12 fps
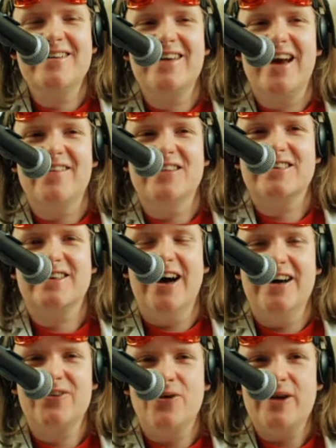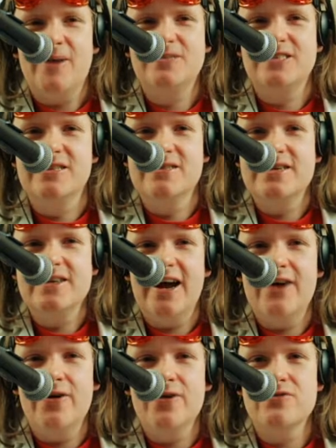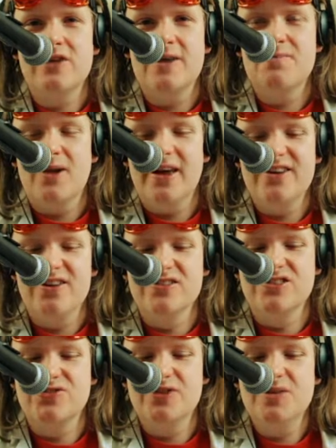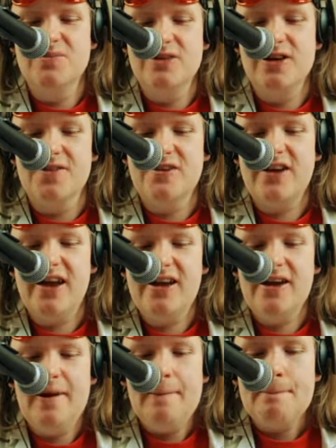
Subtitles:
Yeah, there's a card called Absinthian Arrow that I played on stream the other day.